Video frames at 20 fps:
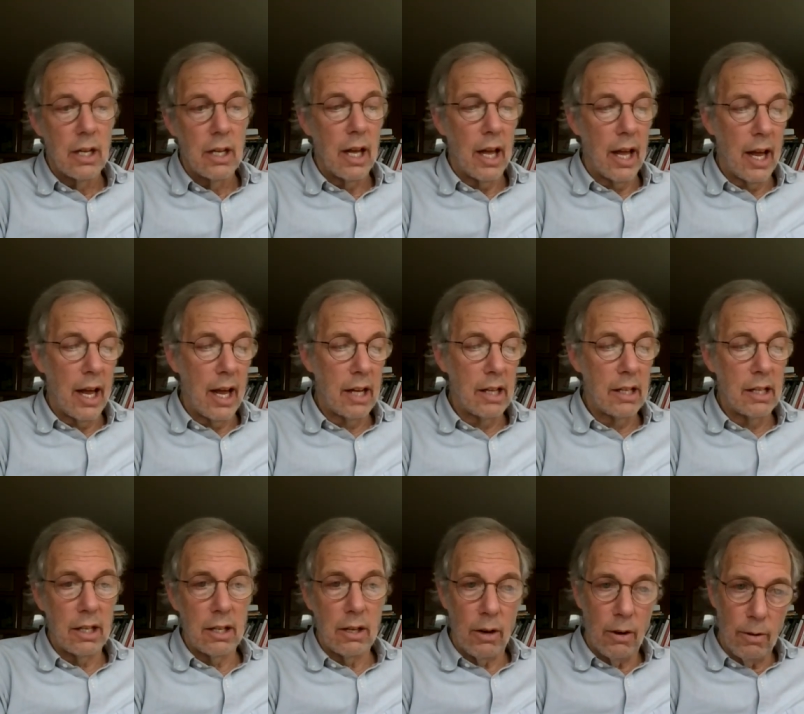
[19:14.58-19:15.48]
and
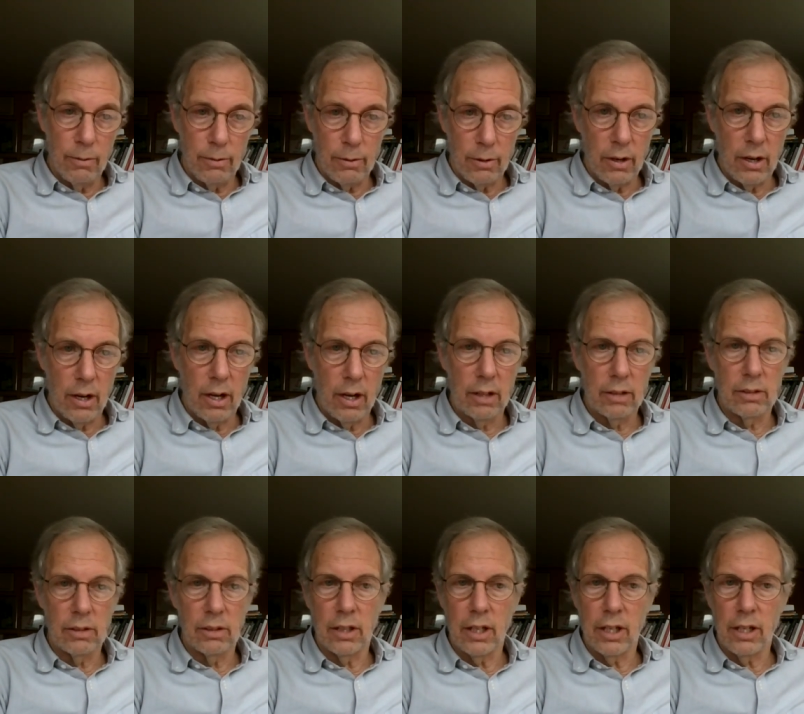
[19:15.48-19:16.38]
the
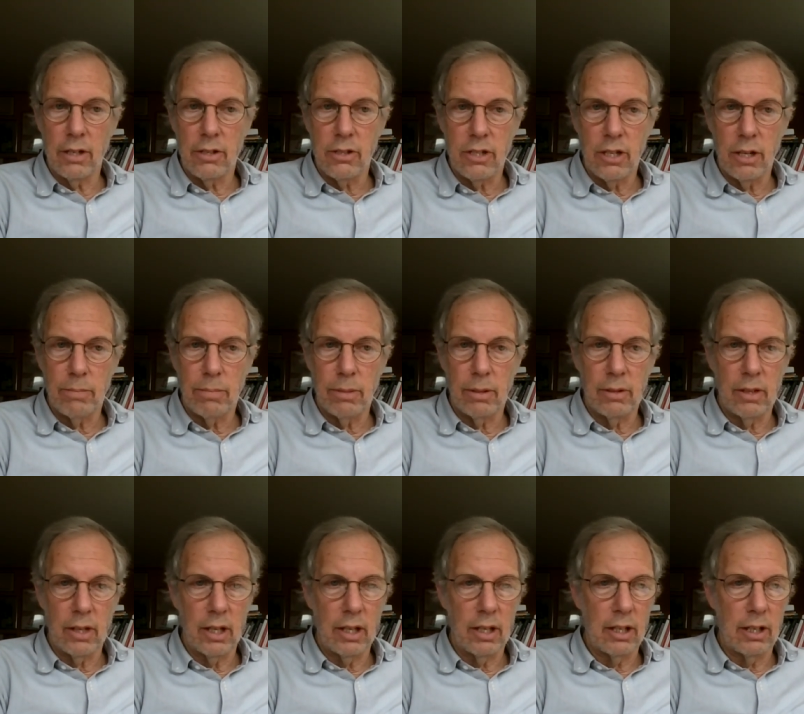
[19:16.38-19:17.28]
overall leadership of
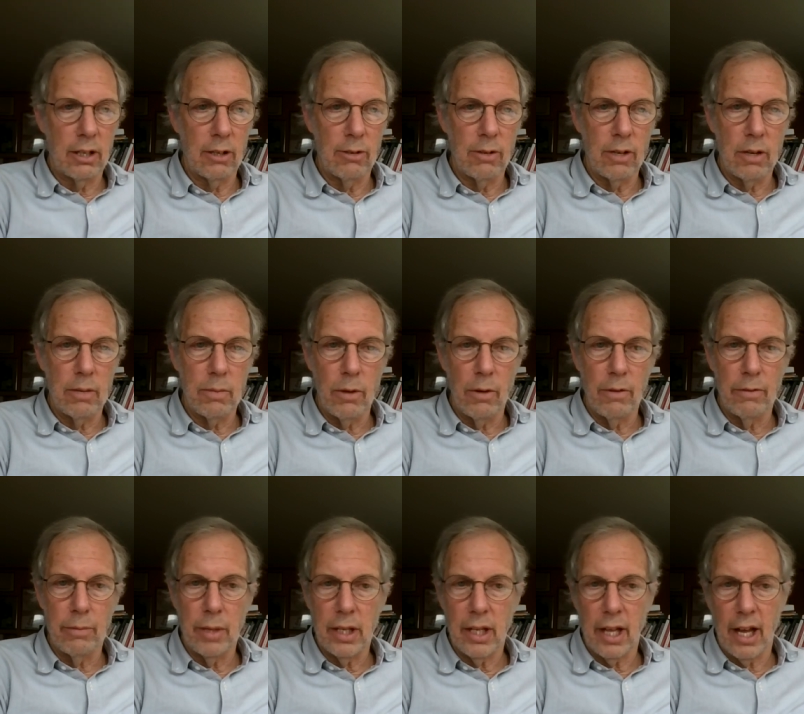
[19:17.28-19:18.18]
the union
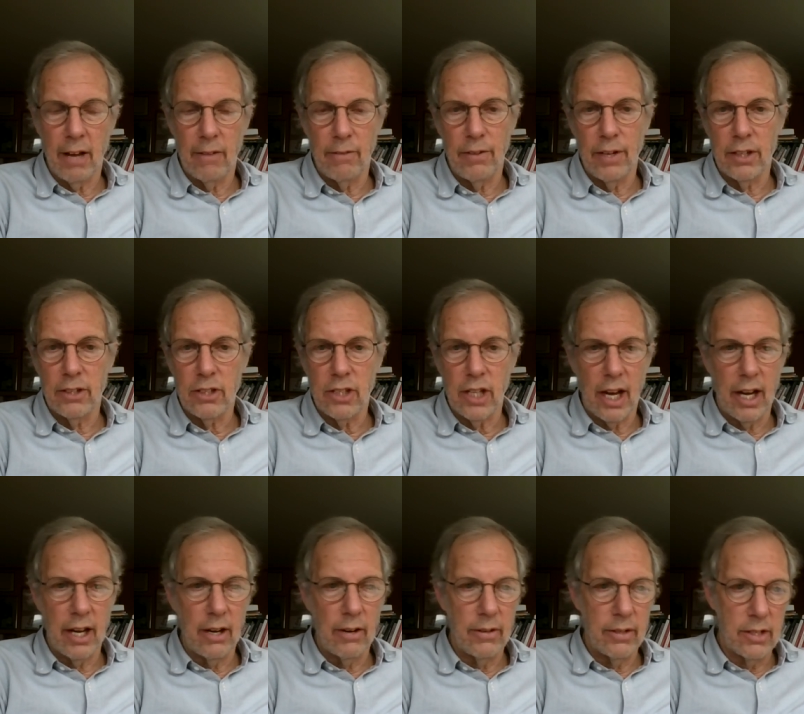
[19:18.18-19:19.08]
movement,
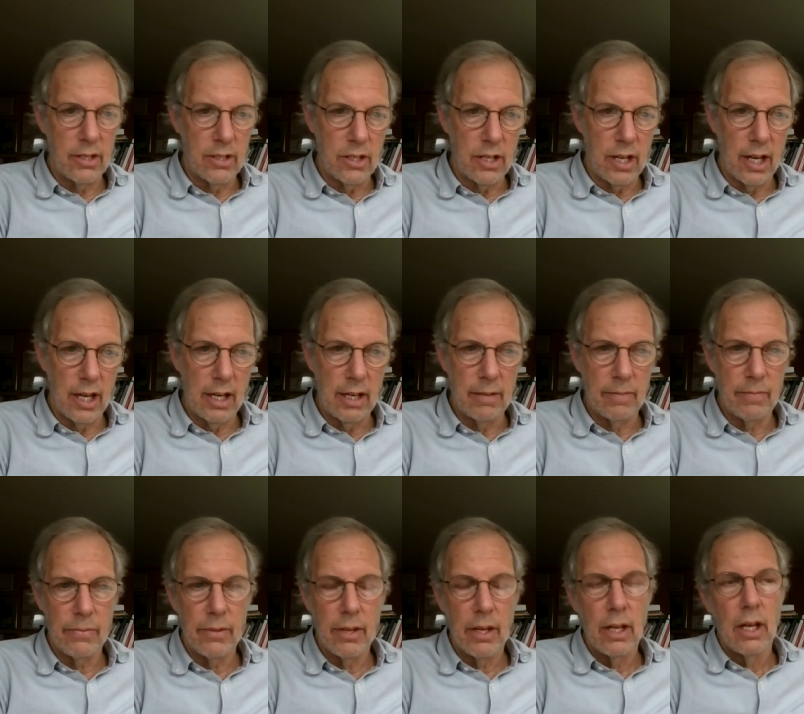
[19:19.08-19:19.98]
AFL-CIO in the state
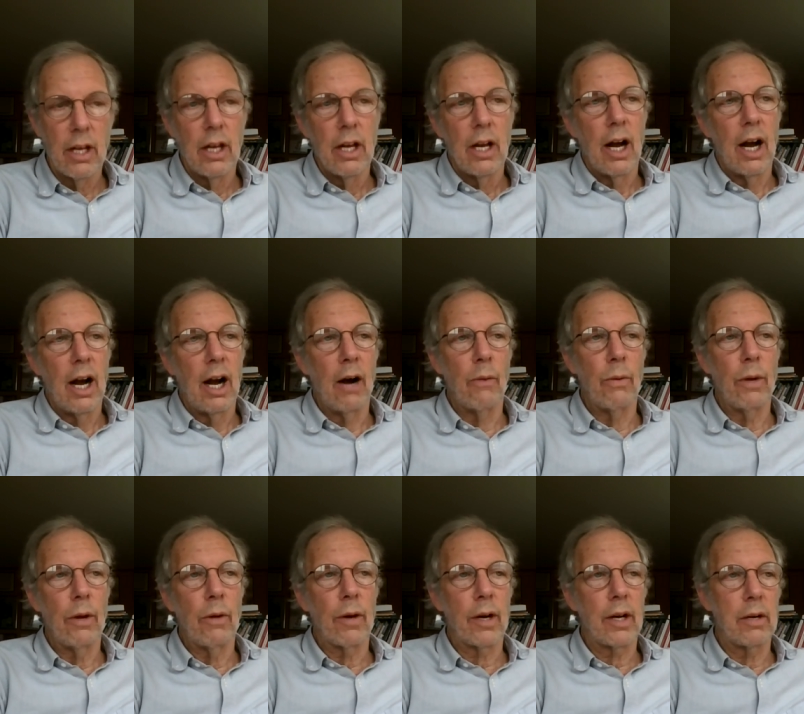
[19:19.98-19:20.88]
uh,
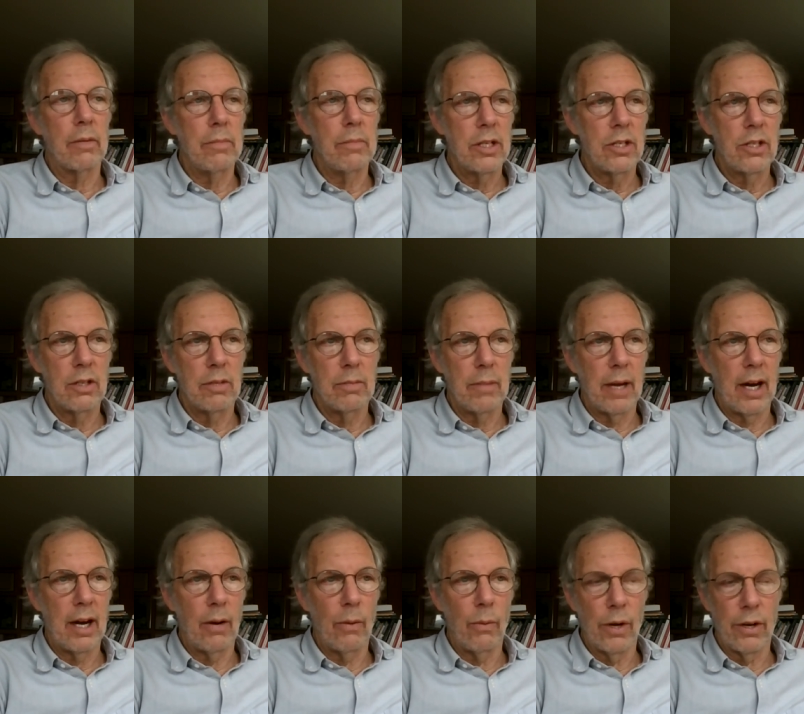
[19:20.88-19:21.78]
we were commissioned by
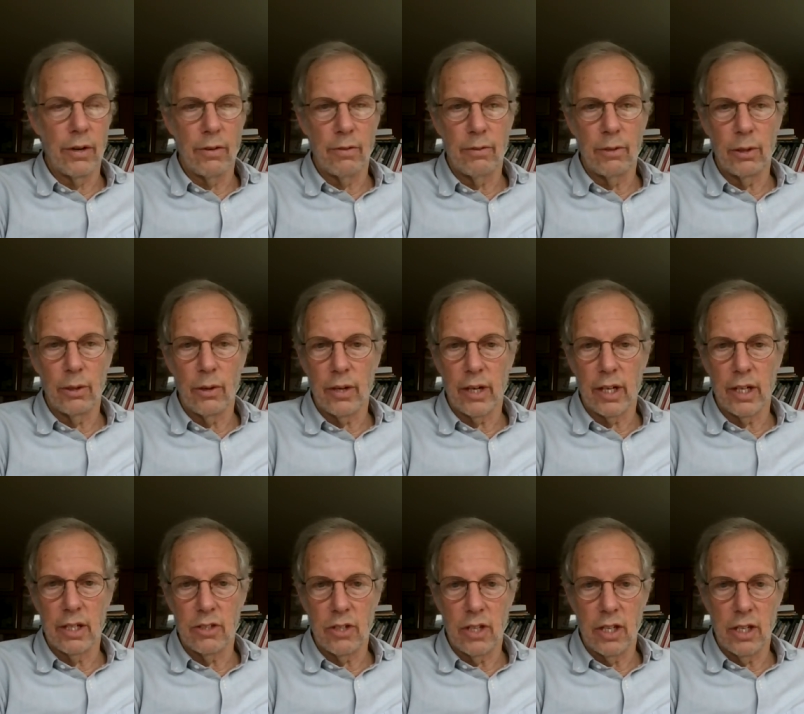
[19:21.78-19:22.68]
a wonderful
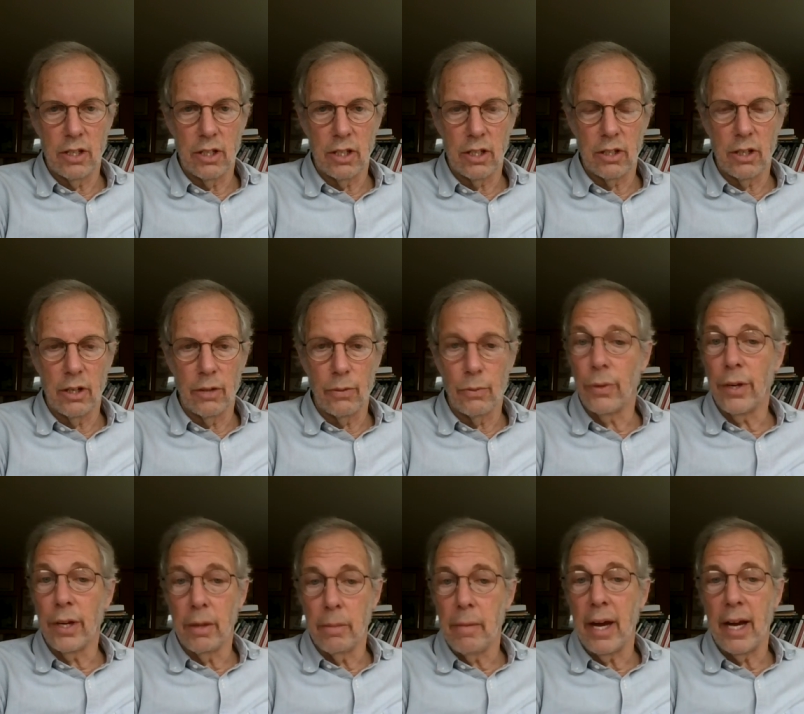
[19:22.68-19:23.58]
organization called
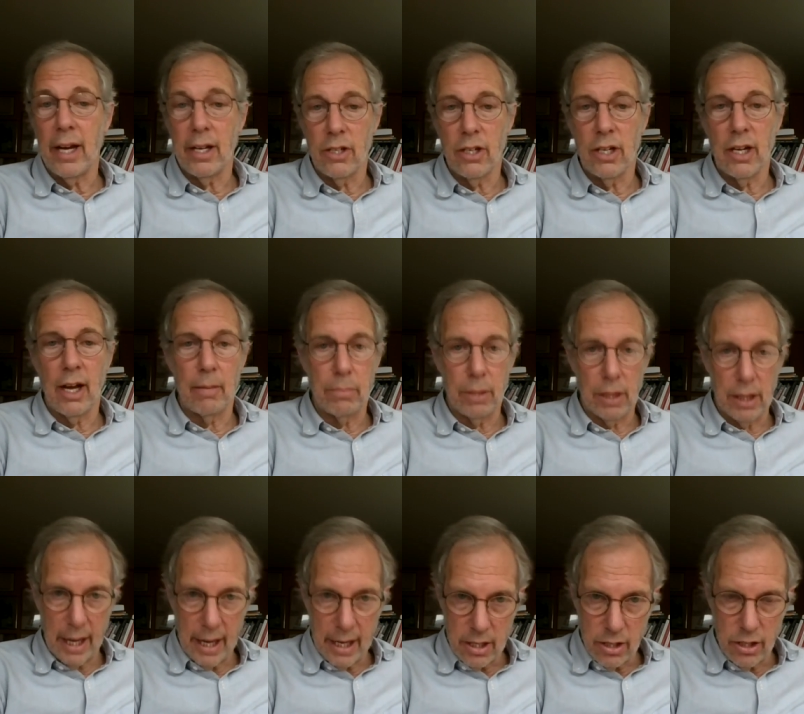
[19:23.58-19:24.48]
Reimagine
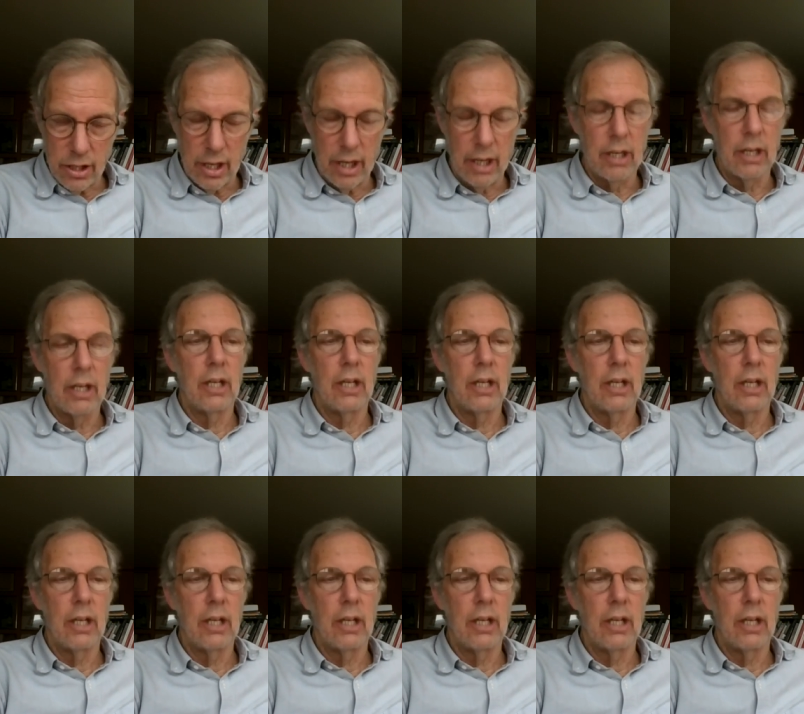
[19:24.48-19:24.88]
Appalachia.